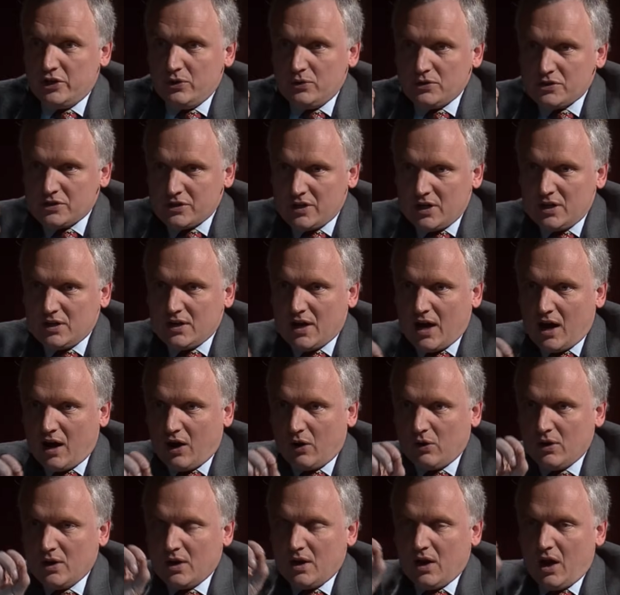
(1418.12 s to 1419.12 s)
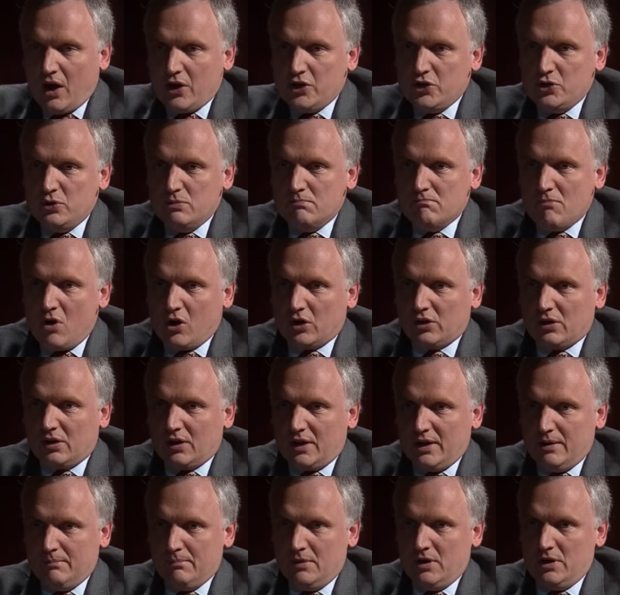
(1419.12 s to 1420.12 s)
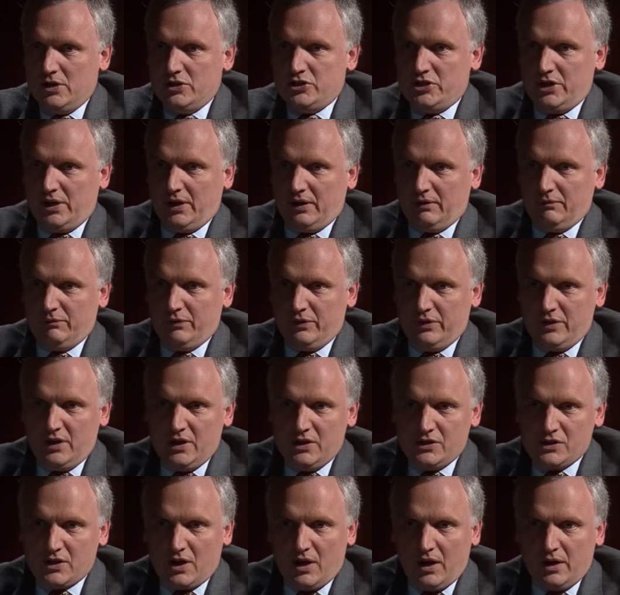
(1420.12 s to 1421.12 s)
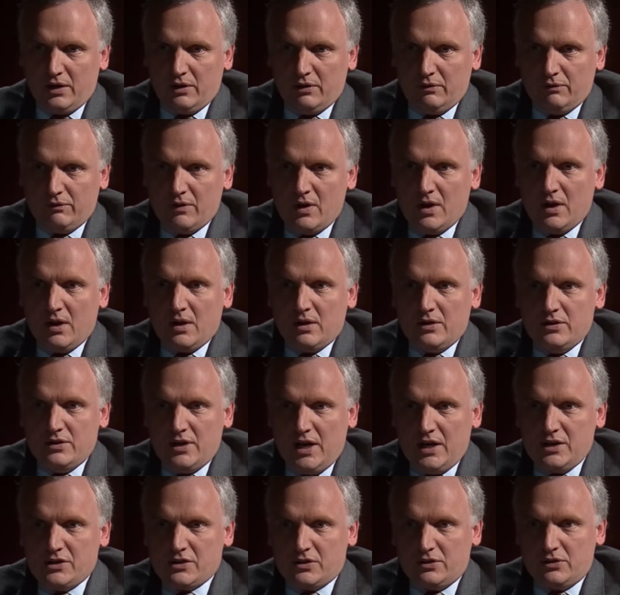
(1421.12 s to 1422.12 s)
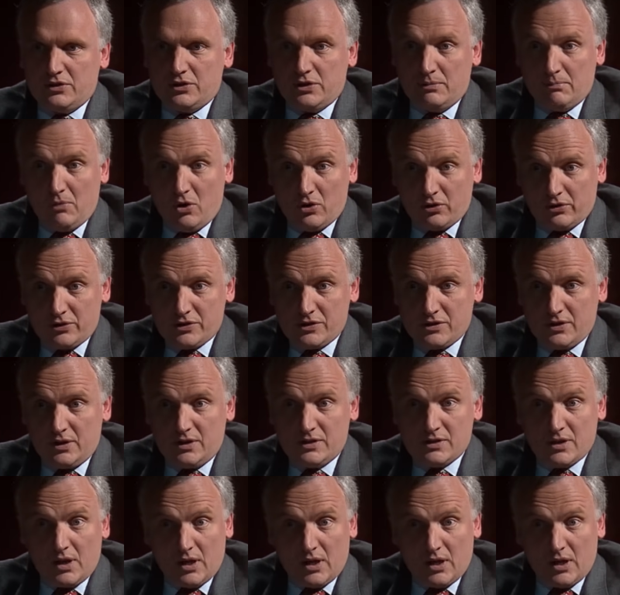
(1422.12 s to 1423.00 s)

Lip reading: you see now a new model emerging for these kind of nascent democracies,